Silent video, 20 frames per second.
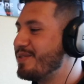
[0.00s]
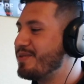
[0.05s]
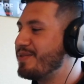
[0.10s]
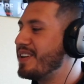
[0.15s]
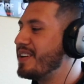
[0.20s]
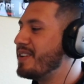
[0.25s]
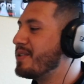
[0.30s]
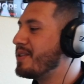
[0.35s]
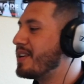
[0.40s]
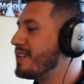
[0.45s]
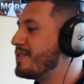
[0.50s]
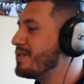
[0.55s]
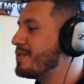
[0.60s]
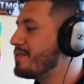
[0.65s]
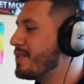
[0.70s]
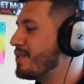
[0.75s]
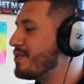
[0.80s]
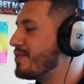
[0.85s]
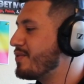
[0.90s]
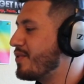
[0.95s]
a funny one.
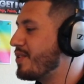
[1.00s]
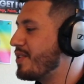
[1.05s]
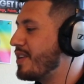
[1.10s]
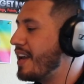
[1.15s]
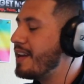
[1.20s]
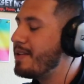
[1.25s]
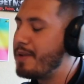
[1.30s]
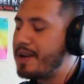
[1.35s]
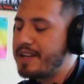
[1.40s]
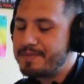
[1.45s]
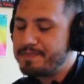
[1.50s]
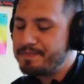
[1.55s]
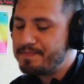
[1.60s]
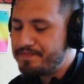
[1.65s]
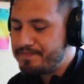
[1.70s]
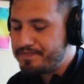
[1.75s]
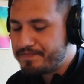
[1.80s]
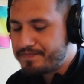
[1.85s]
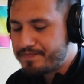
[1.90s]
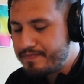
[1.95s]
It was for anyways.
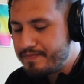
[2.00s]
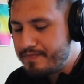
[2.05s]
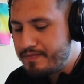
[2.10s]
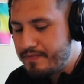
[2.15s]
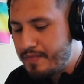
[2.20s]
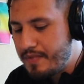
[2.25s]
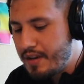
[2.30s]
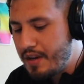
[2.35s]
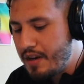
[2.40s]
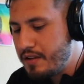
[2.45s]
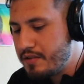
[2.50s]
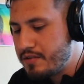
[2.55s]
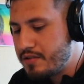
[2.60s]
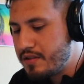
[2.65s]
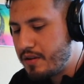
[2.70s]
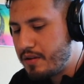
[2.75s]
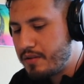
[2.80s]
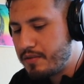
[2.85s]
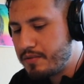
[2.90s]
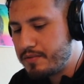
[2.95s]

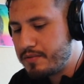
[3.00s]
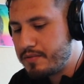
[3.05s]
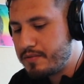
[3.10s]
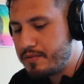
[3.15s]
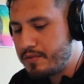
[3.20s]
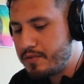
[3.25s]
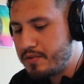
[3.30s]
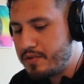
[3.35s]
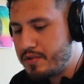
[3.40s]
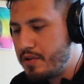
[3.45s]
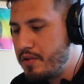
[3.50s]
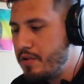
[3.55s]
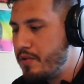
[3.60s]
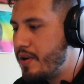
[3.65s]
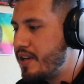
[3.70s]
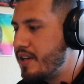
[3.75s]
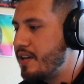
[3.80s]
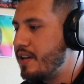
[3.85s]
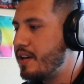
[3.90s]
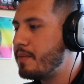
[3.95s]
So you
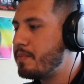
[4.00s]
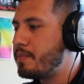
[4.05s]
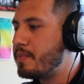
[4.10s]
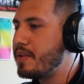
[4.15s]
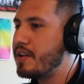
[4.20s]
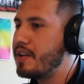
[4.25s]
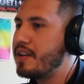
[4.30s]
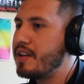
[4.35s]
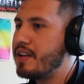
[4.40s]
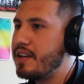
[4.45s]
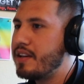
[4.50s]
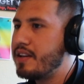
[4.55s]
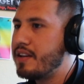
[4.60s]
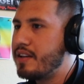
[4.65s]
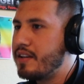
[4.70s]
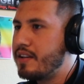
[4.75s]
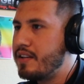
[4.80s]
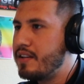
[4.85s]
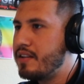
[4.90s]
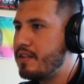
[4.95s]
ended up,
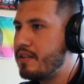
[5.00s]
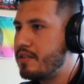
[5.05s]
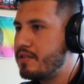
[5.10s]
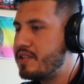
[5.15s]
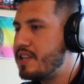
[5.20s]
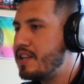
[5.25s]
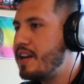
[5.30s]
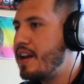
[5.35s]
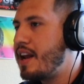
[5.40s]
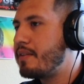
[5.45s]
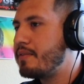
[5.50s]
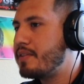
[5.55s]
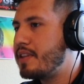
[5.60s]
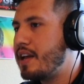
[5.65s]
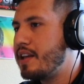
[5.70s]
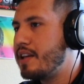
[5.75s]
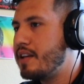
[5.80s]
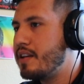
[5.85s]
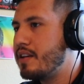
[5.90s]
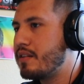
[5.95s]
sitting out
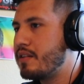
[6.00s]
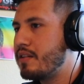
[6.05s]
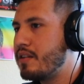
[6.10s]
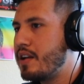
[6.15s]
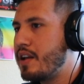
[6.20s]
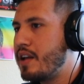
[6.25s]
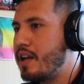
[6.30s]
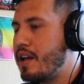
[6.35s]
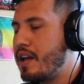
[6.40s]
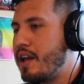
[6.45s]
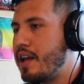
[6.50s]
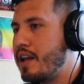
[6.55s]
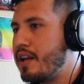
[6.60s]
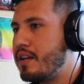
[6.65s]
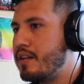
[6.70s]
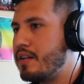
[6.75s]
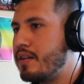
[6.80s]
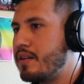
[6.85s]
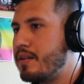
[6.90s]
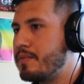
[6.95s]
that year,
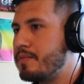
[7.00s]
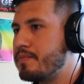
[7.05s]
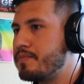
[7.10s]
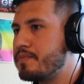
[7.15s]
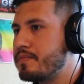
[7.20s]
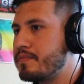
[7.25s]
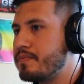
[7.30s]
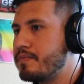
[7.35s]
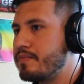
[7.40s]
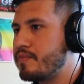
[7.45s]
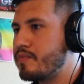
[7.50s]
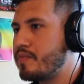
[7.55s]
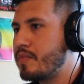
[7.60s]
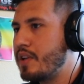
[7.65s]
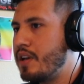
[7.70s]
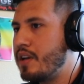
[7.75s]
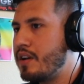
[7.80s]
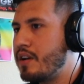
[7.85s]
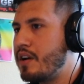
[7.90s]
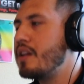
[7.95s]
and
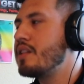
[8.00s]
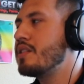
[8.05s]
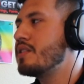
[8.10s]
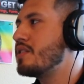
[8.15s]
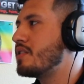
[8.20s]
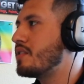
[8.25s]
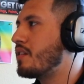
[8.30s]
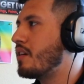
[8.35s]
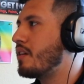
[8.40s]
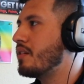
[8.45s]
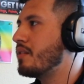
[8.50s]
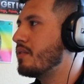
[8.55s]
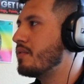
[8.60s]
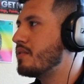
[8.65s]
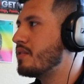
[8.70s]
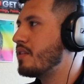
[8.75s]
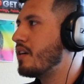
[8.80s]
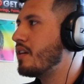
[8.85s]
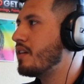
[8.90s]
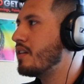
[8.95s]
college is
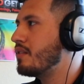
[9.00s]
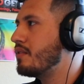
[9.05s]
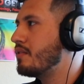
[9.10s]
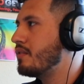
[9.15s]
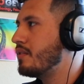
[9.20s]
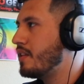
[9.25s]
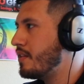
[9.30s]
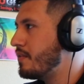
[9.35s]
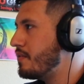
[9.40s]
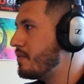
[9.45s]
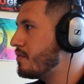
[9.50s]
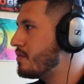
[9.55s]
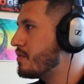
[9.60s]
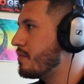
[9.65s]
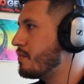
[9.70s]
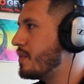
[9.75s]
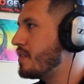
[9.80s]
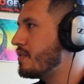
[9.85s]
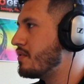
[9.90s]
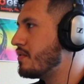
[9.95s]
started giving you
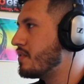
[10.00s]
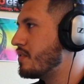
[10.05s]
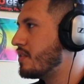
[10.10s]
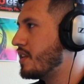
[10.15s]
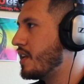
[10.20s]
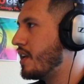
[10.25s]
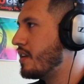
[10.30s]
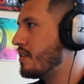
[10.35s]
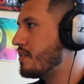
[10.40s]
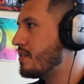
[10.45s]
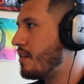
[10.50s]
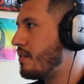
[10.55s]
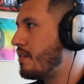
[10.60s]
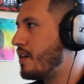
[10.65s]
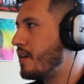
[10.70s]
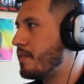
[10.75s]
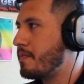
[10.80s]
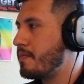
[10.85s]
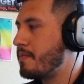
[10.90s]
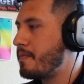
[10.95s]
some interest again. Is that right?